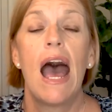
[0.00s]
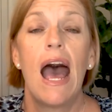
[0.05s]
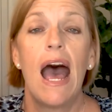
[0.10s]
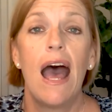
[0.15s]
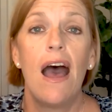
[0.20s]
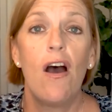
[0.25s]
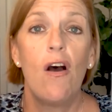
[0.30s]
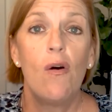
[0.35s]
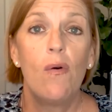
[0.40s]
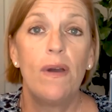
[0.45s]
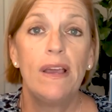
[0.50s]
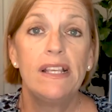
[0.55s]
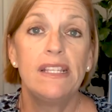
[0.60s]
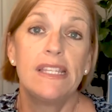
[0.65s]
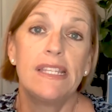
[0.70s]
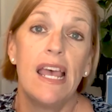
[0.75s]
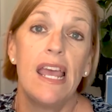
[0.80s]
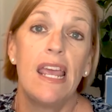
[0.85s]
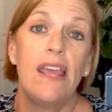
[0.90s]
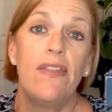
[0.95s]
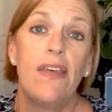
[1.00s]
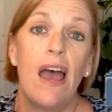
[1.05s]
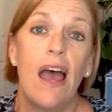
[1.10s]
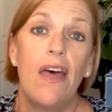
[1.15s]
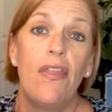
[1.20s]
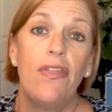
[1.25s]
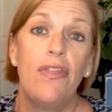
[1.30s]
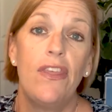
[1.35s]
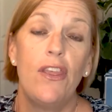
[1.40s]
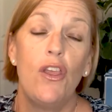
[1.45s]
I always say
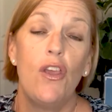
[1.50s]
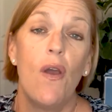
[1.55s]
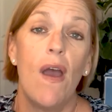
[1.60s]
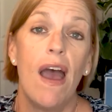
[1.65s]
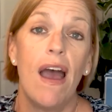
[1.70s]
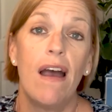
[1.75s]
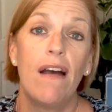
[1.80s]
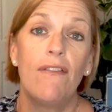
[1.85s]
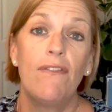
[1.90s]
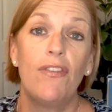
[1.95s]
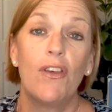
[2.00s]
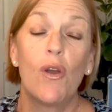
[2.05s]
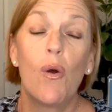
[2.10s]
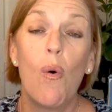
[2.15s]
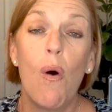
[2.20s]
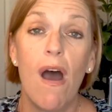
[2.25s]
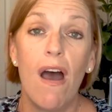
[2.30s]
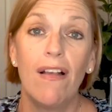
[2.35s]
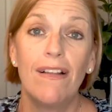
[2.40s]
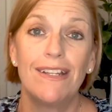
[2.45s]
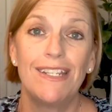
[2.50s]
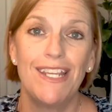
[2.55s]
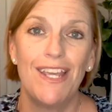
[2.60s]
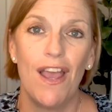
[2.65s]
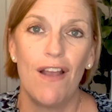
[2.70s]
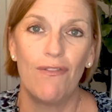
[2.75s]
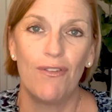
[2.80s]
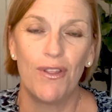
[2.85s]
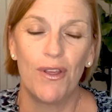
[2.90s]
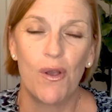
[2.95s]
that the, you have the quality
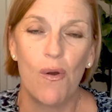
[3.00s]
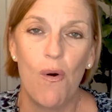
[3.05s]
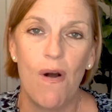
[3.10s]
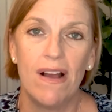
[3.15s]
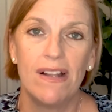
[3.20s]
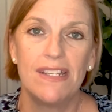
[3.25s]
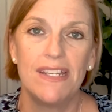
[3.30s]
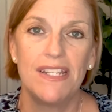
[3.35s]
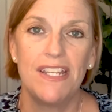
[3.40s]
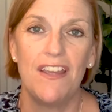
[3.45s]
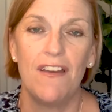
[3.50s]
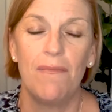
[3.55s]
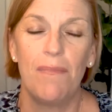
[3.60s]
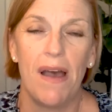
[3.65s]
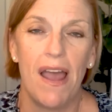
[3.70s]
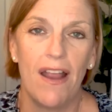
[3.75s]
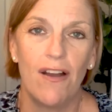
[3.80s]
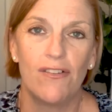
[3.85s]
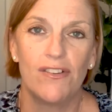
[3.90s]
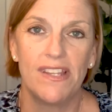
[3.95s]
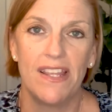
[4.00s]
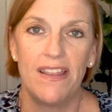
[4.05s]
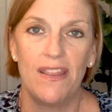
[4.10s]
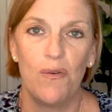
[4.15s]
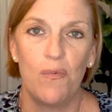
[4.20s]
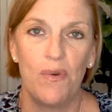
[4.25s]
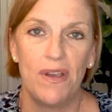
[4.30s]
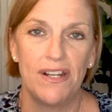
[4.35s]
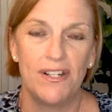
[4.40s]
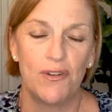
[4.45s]
over the quantity of buyers in
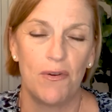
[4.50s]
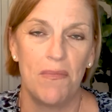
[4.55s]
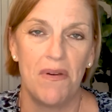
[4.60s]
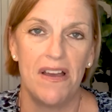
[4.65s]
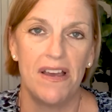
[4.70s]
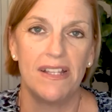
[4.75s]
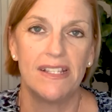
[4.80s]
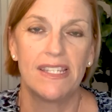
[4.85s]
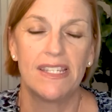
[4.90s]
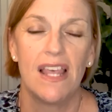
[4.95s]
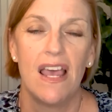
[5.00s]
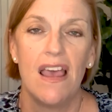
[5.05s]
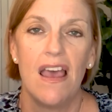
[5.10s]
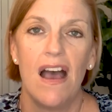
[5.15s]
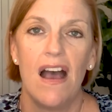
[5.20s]
the winter months.